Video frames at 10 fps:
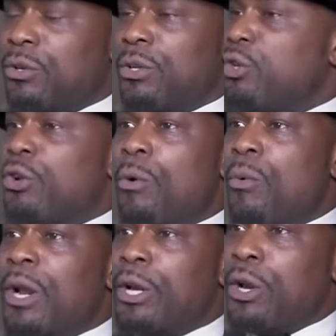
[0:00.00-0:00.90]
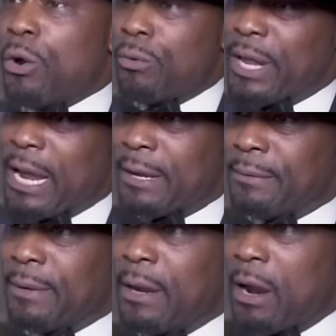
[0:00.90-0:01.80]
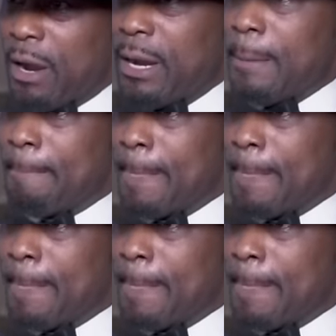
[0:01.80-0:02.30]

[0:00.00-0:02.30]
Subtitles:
You don't want to know that, all right?